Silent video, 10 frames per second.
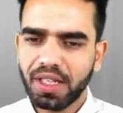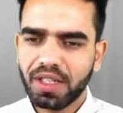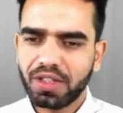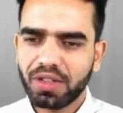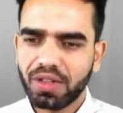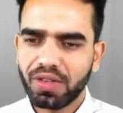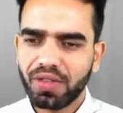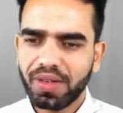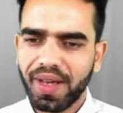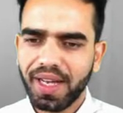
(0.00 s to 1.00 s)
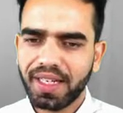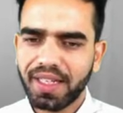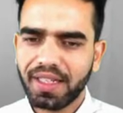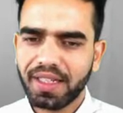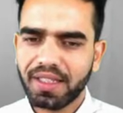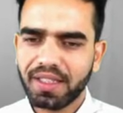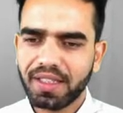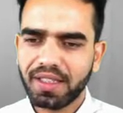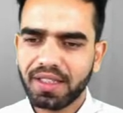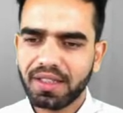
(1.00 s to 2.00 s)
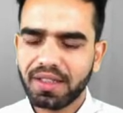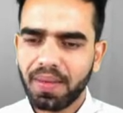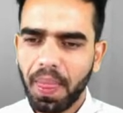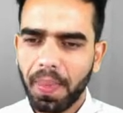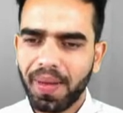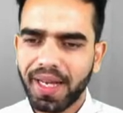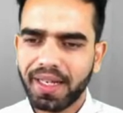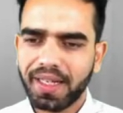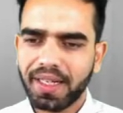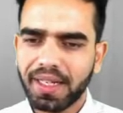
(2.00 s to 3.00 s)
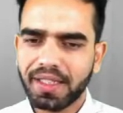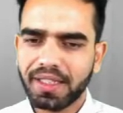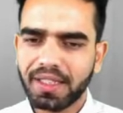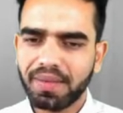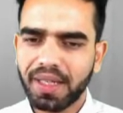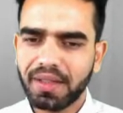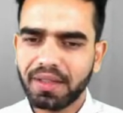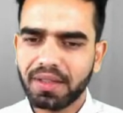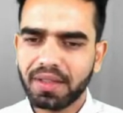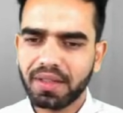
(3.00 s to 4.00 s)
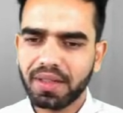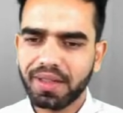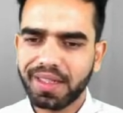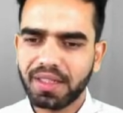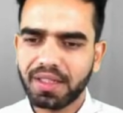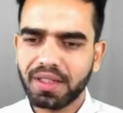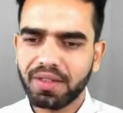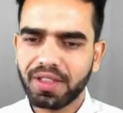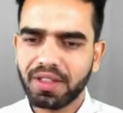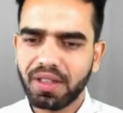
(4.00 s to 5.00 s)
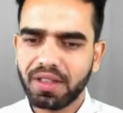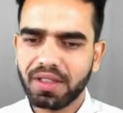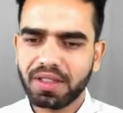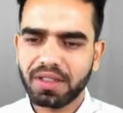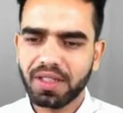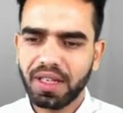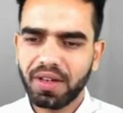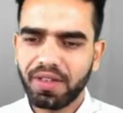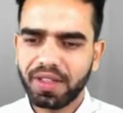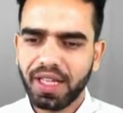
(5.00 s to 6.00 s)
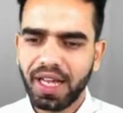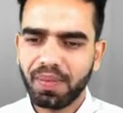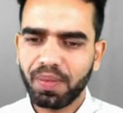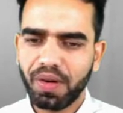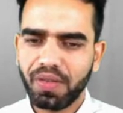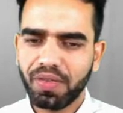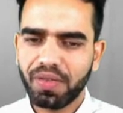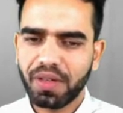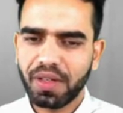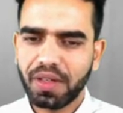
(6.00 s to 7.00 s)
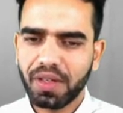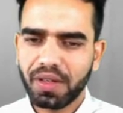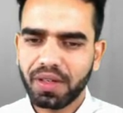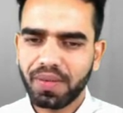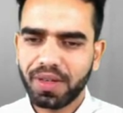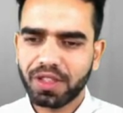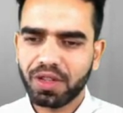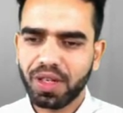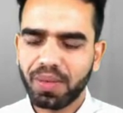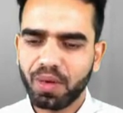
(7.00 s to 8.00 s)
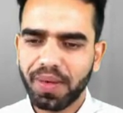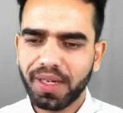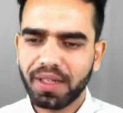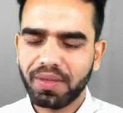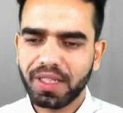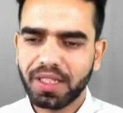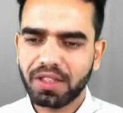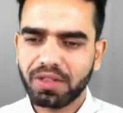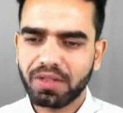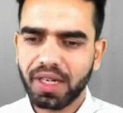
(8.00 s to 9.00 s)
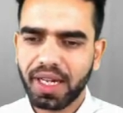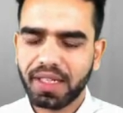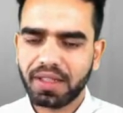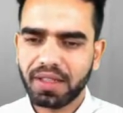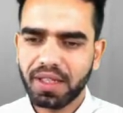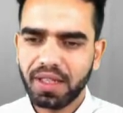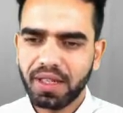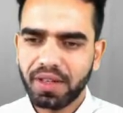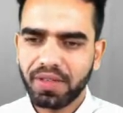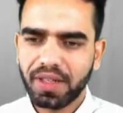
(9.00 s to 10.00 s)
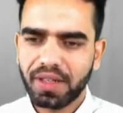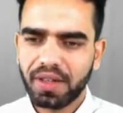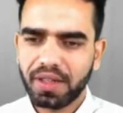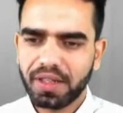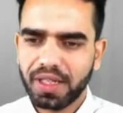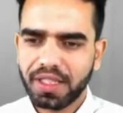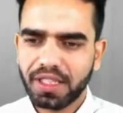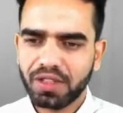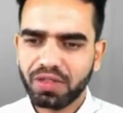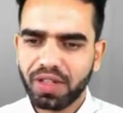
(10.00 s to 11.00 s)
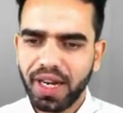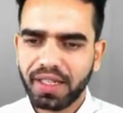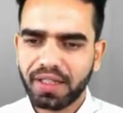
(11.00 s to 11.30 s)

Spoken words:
So what mechanical digestion is? Mechanical digestion means the digestion which occurs with the help of the muscular movement of digestive tract. When the digestive tract